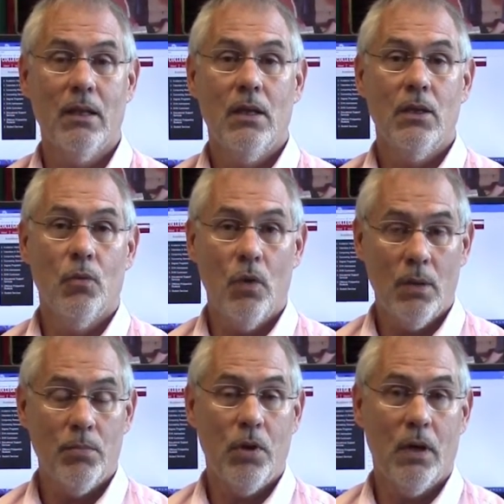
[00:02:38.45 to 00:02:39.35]

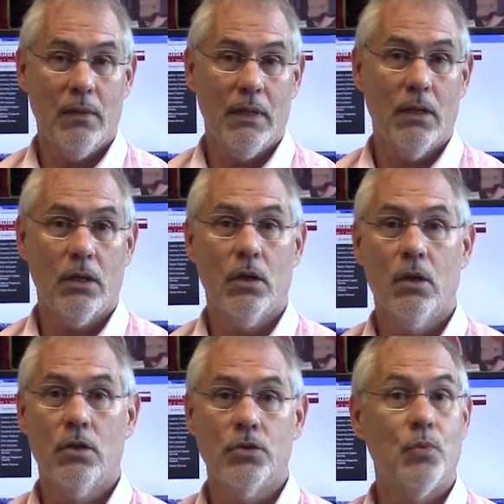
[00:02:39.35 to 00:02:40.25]
One part that
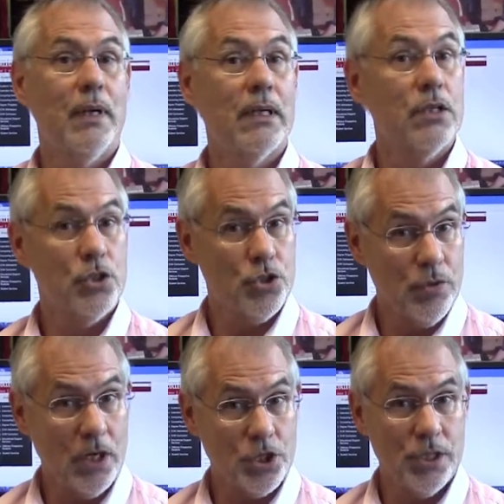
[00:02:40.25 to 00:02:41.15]
occurs when
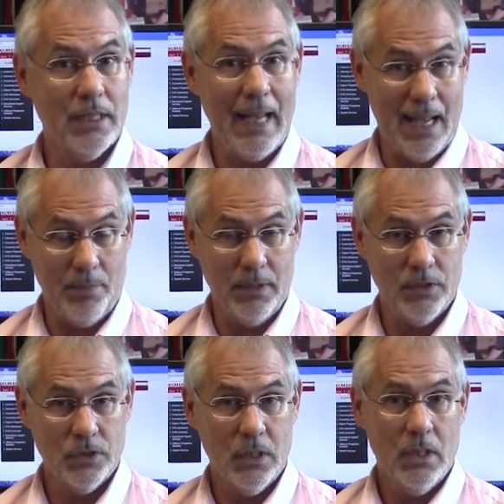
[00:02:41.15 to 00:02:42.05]
construction happens,